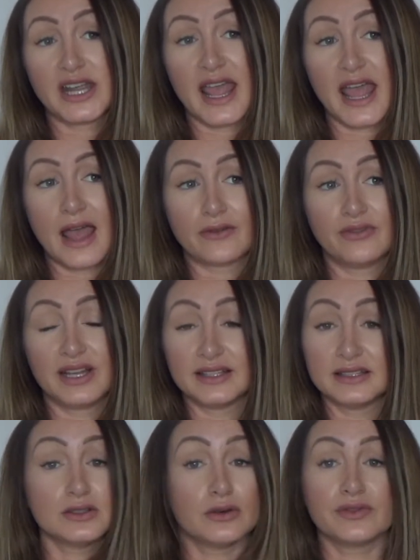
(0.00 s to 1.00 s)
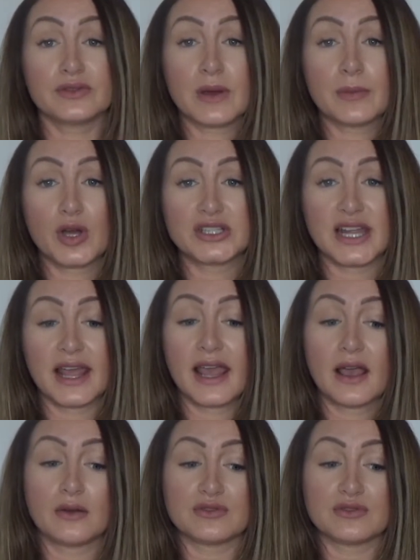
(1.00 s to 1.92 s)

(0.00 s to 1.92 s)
I really loved my body.